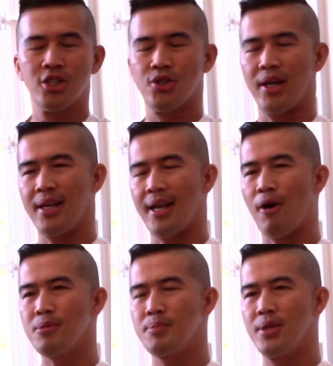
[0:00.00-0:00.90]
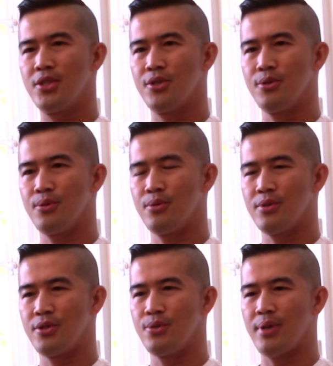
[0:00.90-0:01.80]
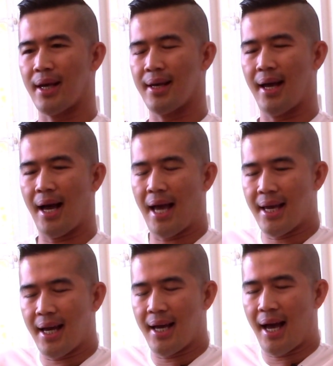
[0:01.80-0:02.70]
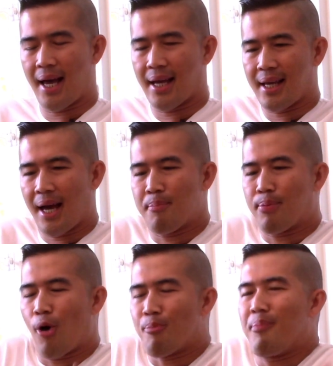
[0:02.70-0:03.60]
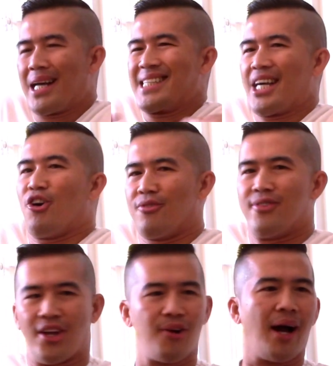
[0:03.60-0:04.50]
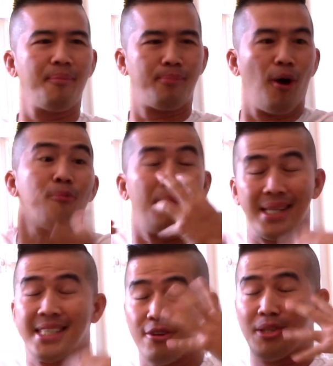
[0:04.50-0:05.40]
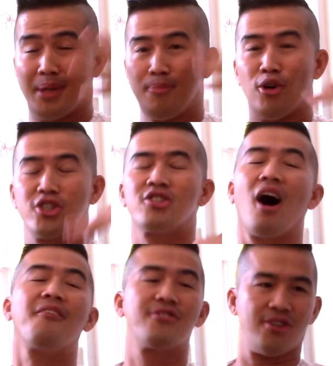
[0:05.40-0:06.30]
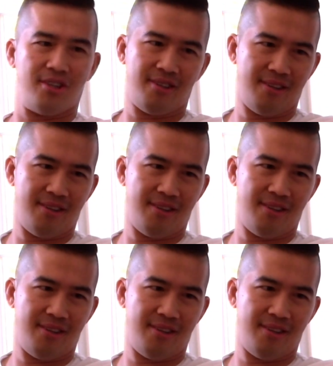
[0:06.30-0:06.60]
So then it helps me to like, I broke myself, you know? I broke myself to be more softer.